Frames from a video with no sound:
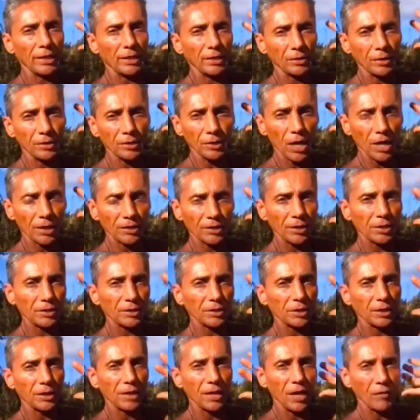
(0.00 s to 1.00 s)
the
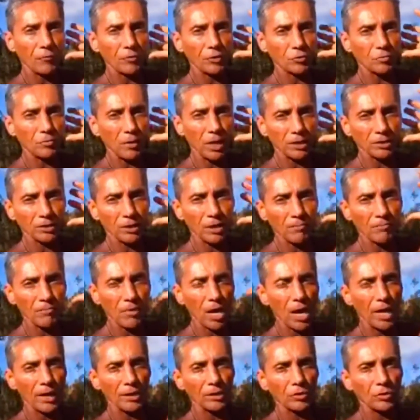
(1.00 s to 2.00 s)
toxicity out, which makes their
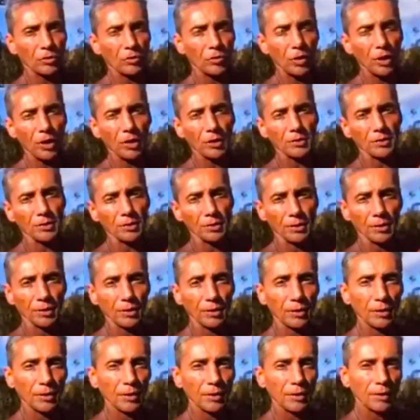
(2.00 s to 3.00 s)
mind crazy.
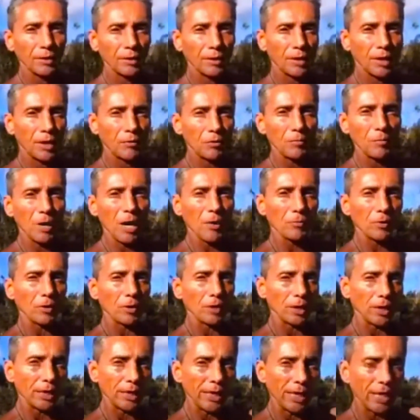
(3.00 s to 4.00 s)
And remember,
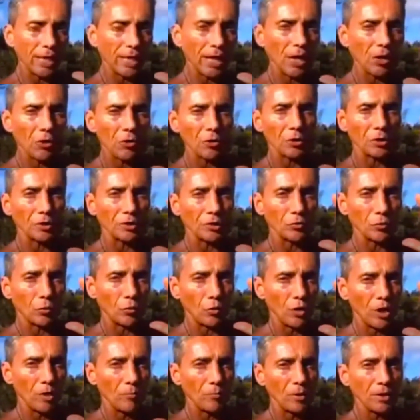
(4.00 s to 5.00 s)
inherently
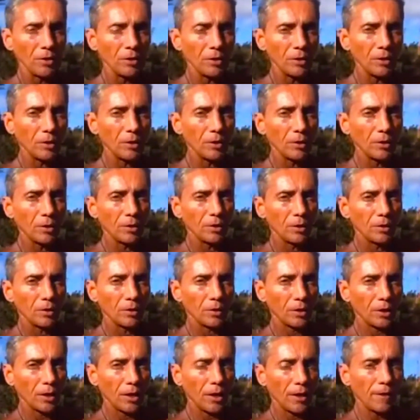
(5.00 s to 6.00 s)
women,
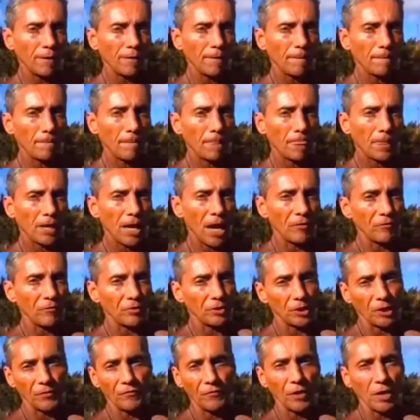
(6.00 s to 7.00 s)
okay, have a
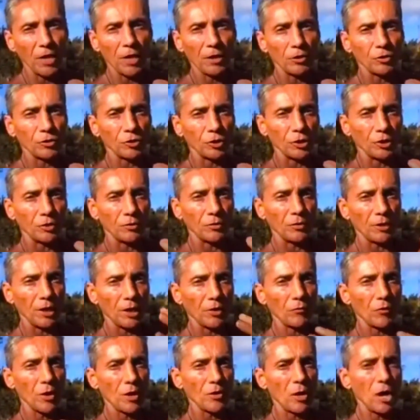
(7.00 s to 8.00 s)
different energy. They
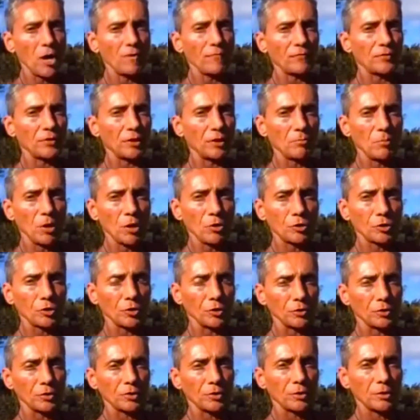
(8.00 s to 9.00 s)
run off the
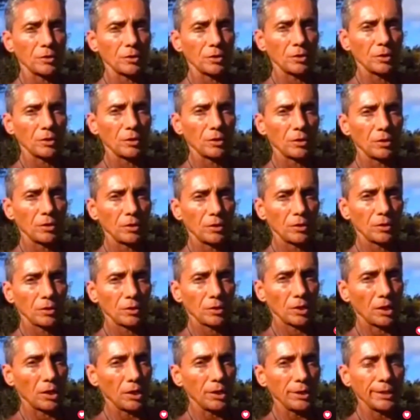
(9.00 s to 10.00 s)
emotions,
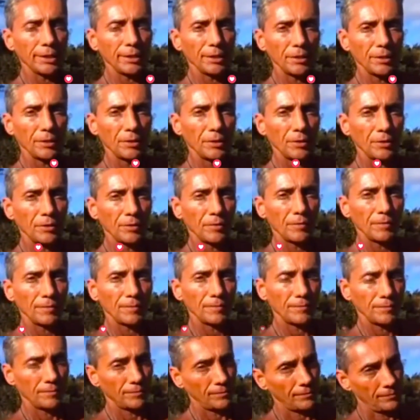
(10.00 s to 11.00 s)
okay?
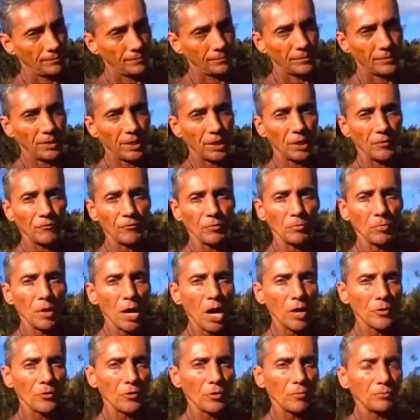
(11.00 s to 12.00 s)
And if you
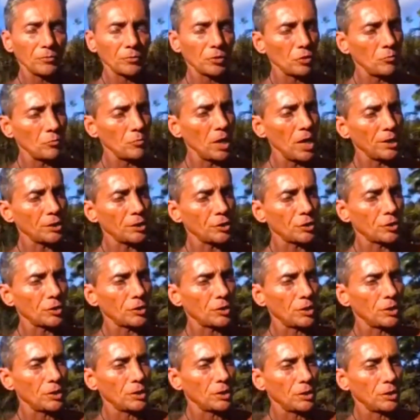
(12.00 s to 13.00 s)
bother them too much,
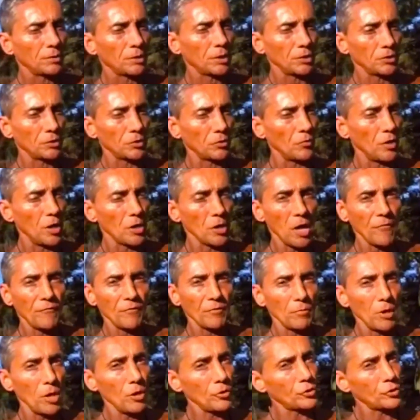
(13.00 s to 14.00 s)
because they run off
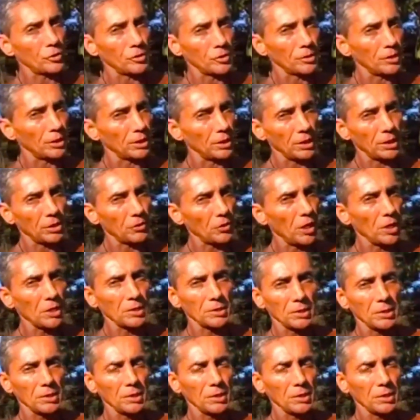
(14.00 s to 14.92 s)
emotions, they get crazy.